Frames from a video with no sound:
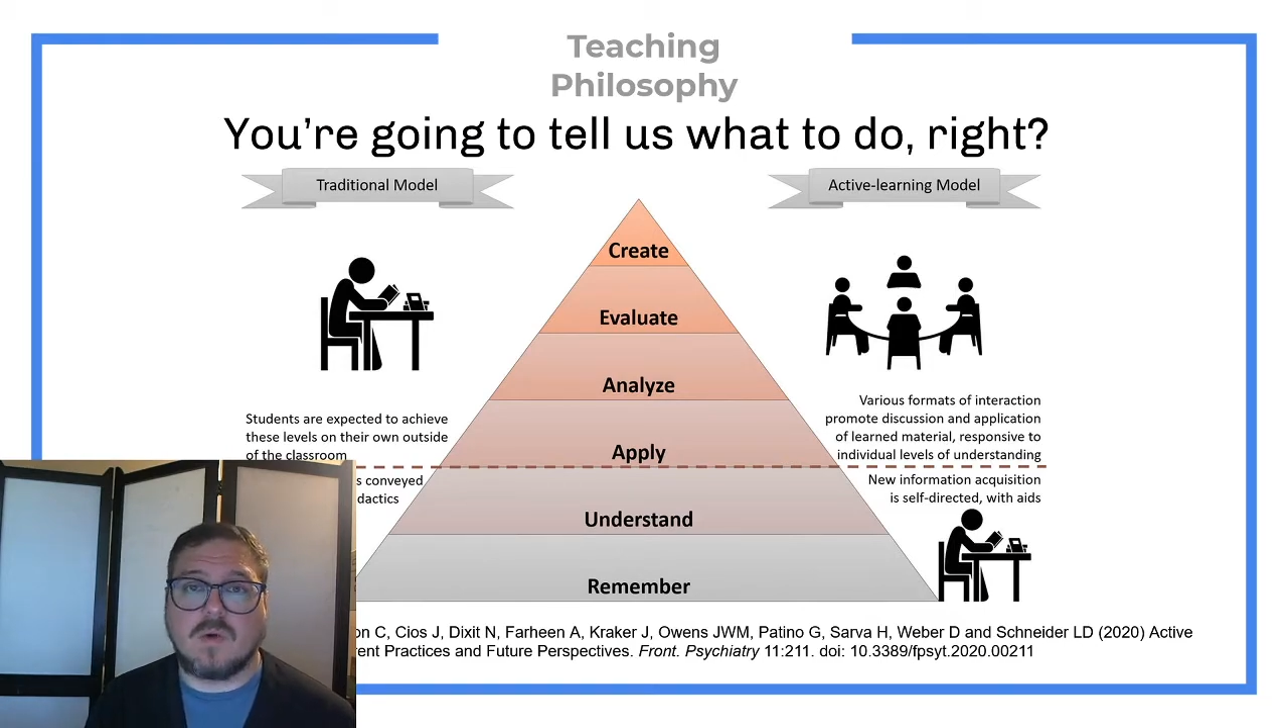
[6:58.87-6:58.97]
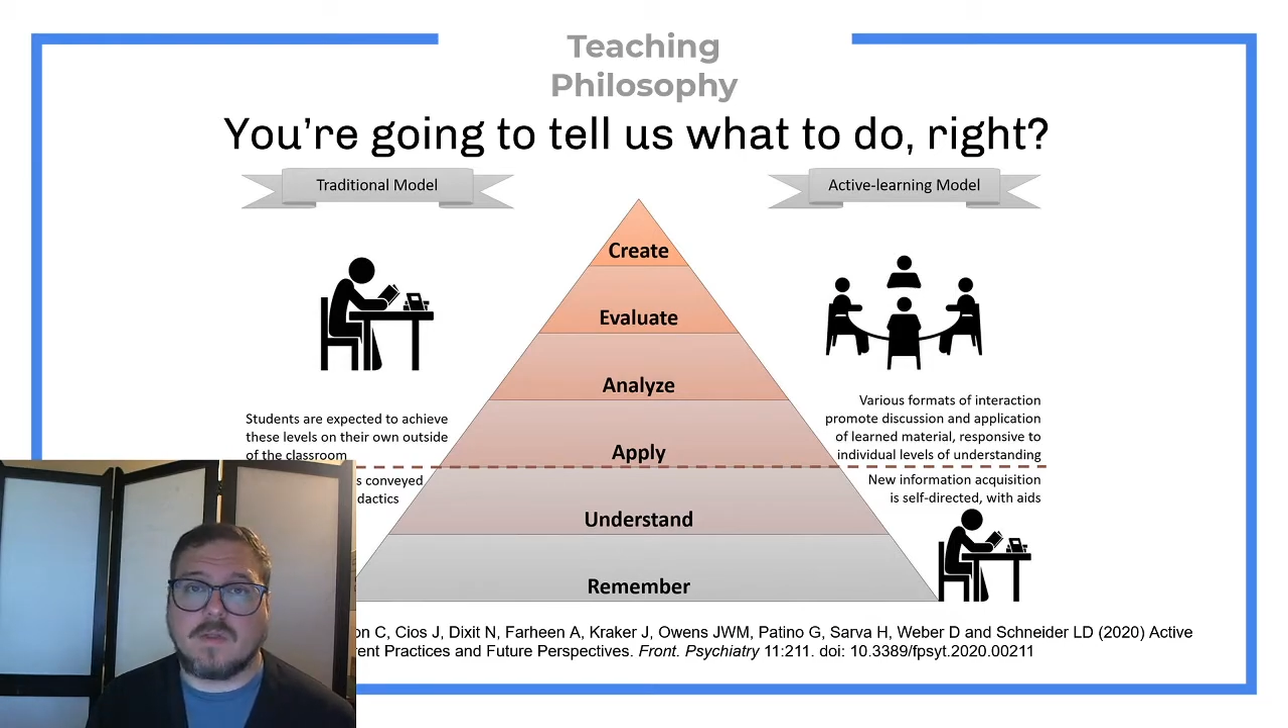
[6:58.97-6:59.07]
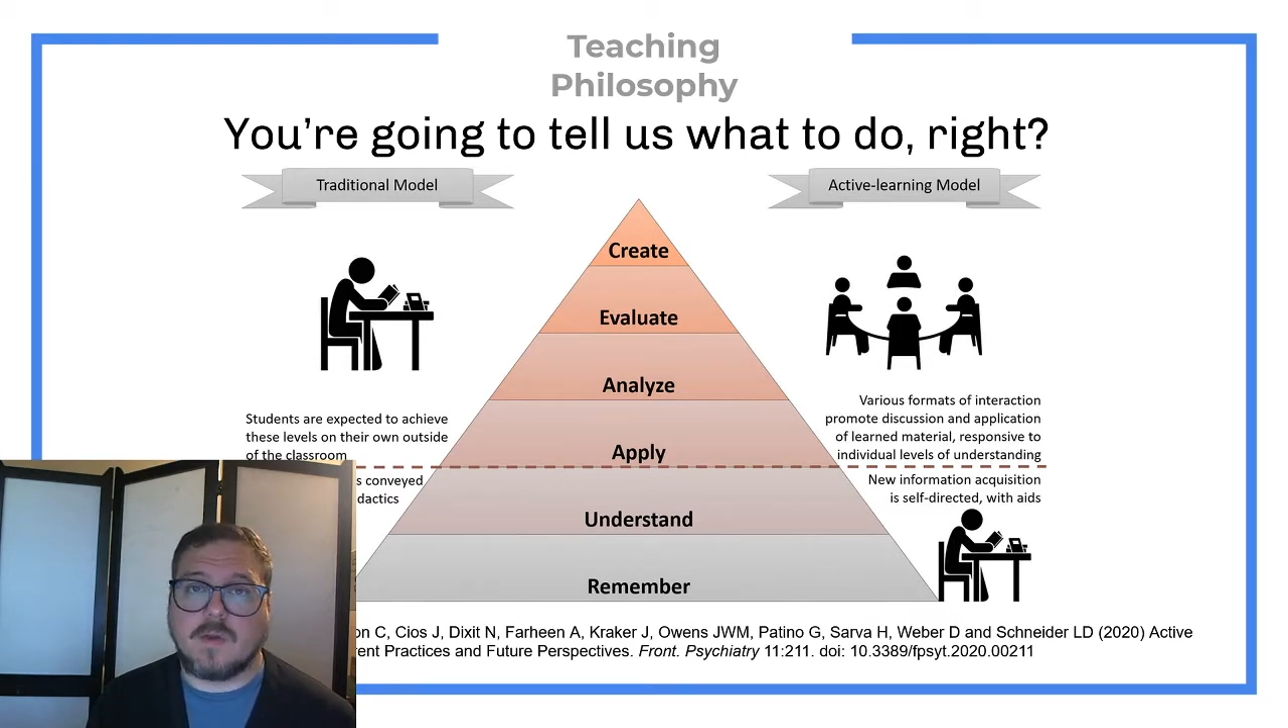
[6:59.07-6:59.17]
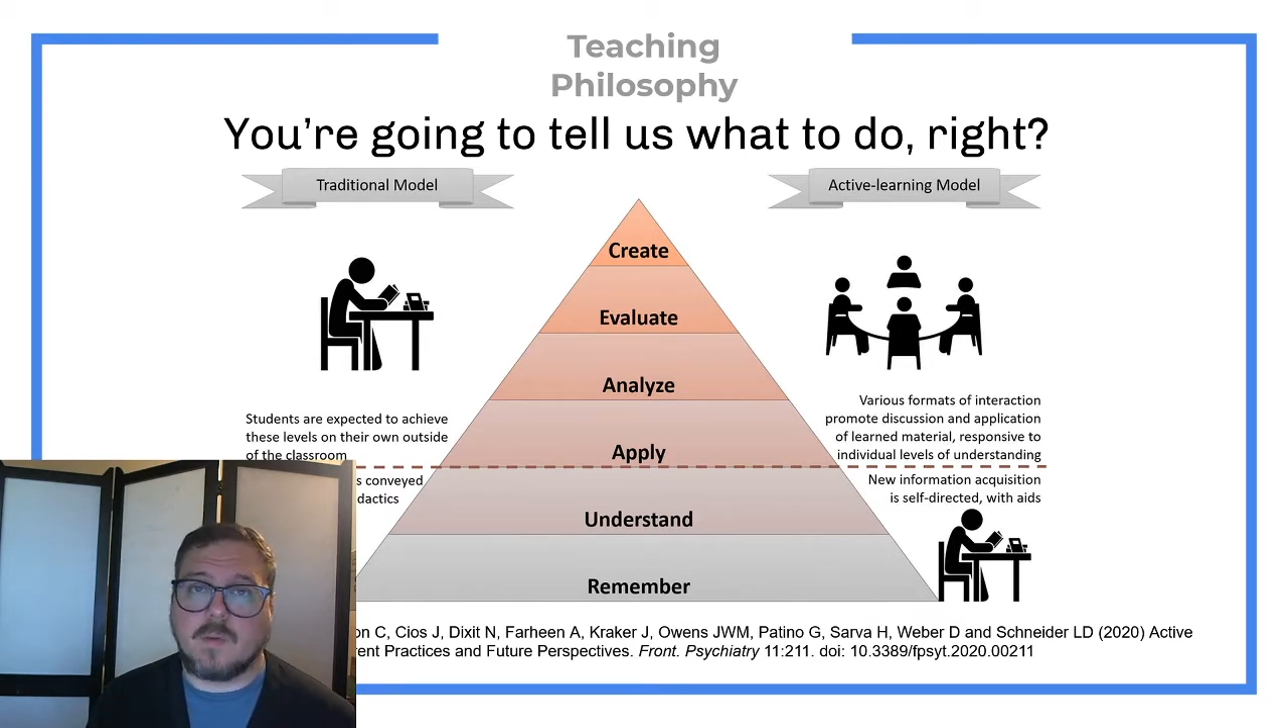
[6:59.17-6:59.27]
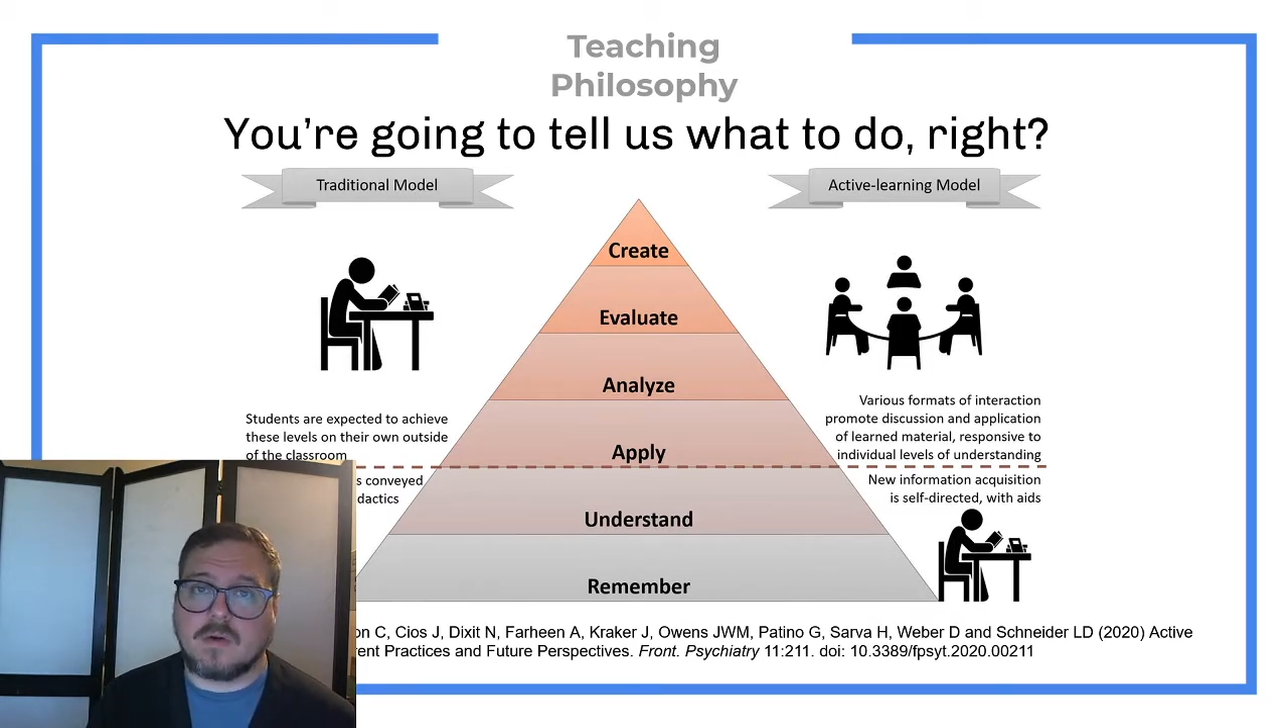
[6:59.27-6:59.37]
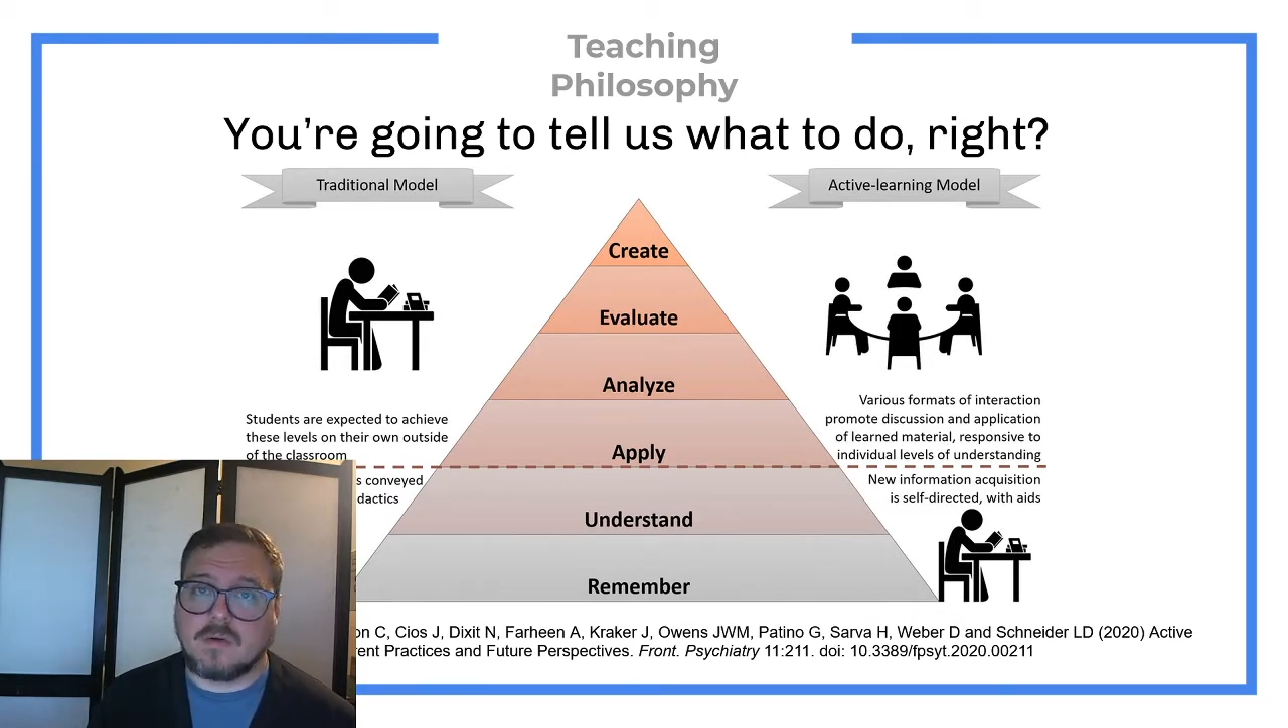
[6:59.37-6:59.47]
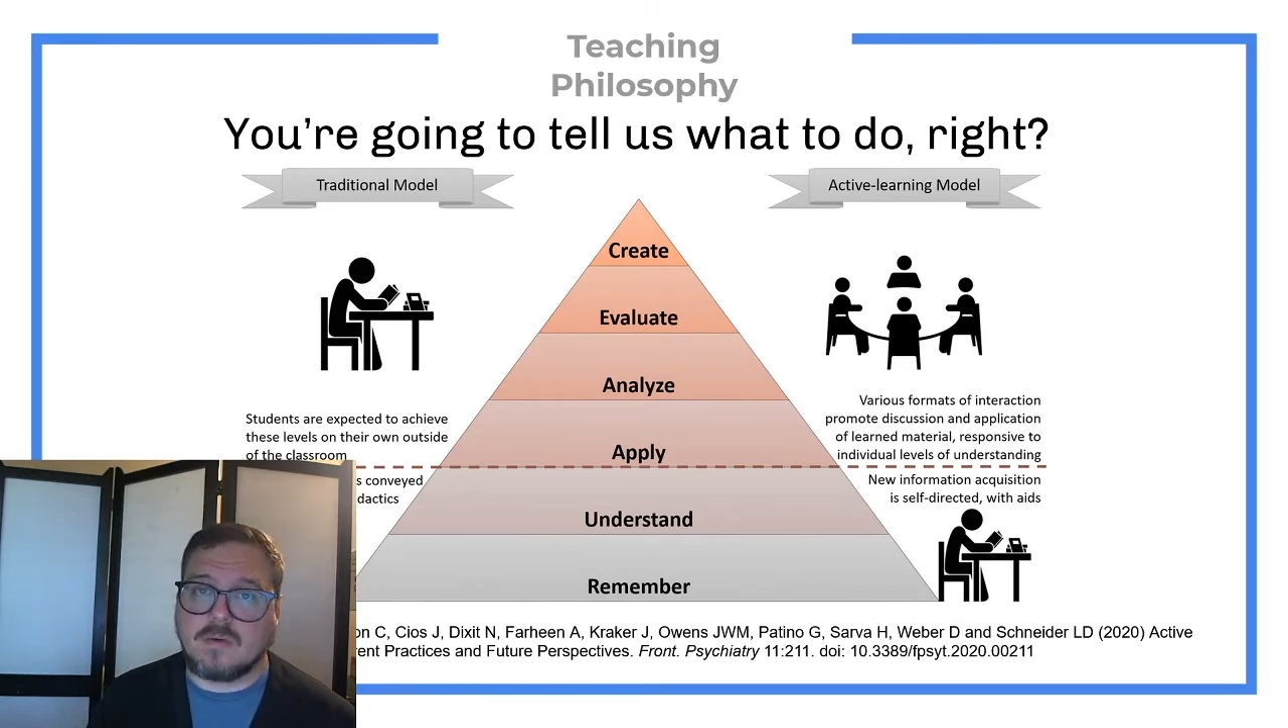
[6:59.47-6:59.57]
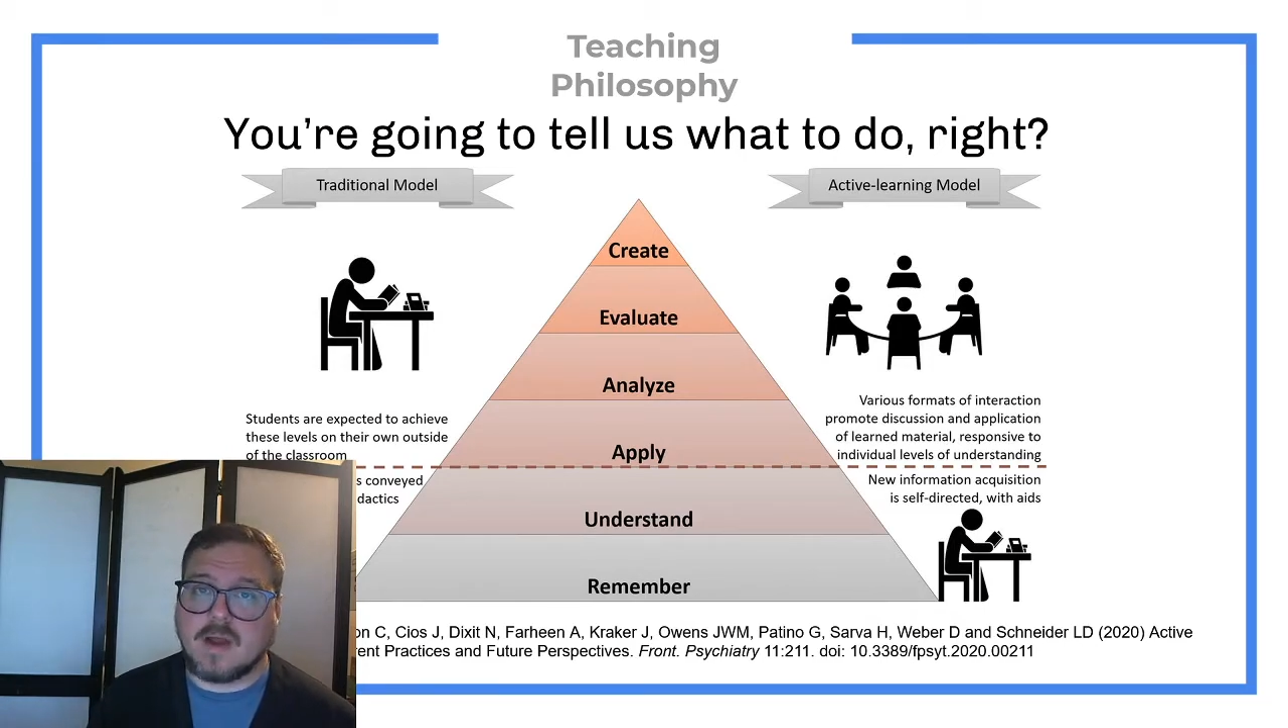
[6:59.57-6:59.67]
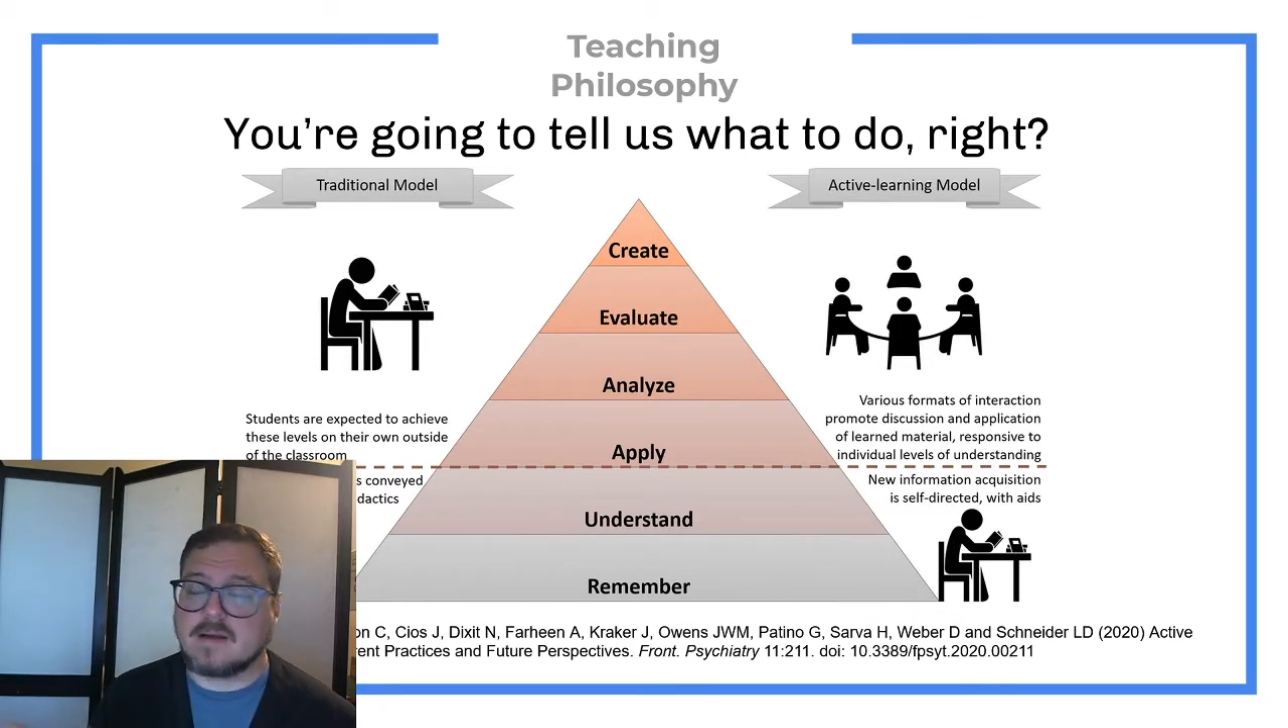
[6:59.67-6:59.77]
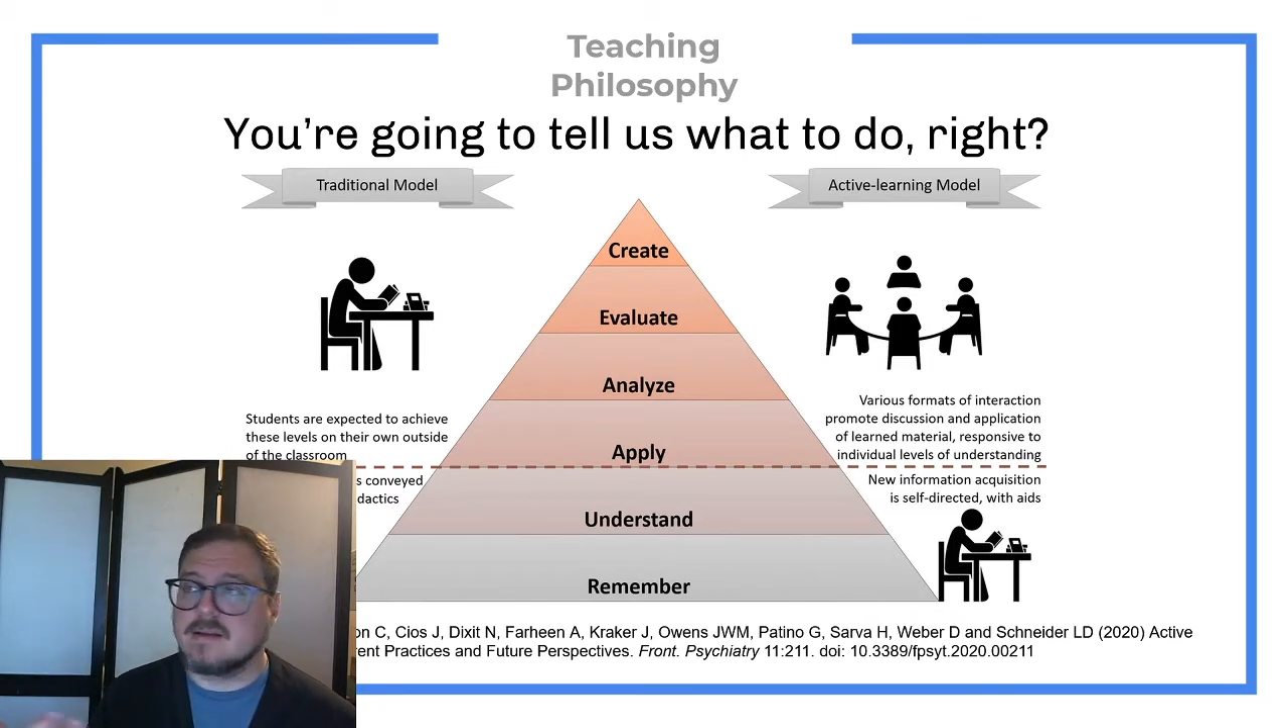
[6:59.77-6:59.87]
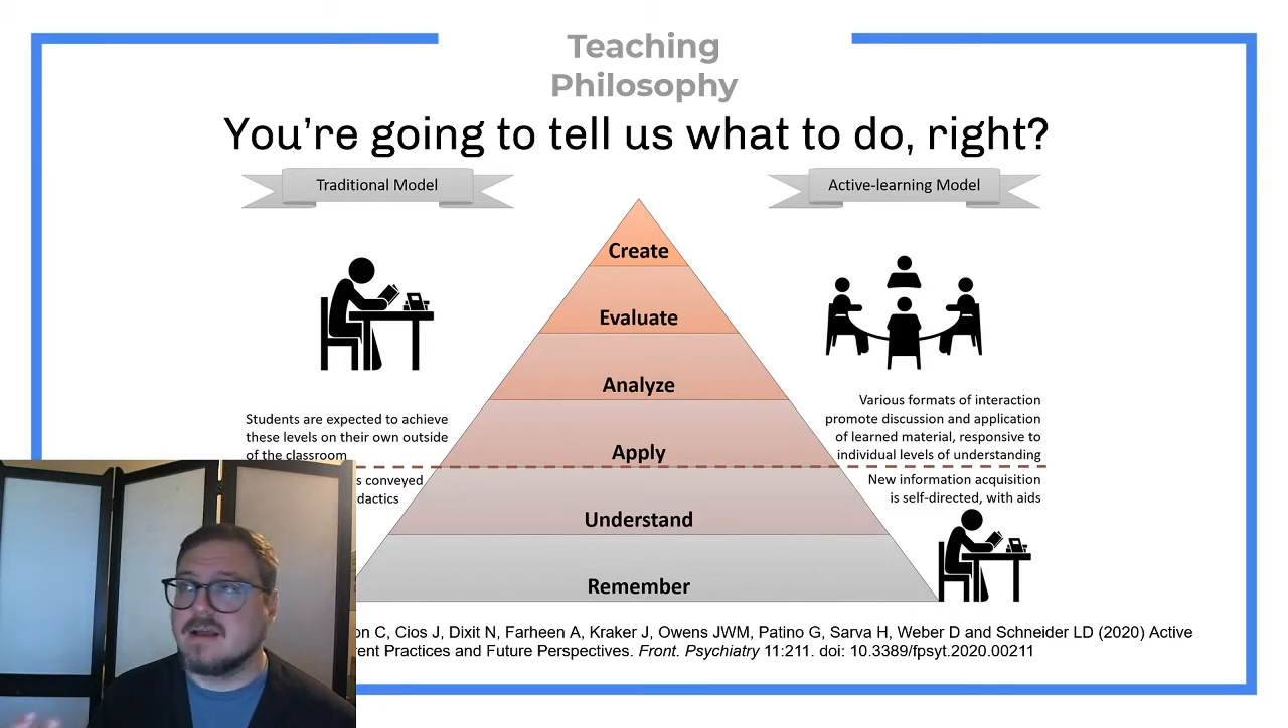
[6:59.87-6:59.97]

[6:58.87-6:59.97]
where they went correct,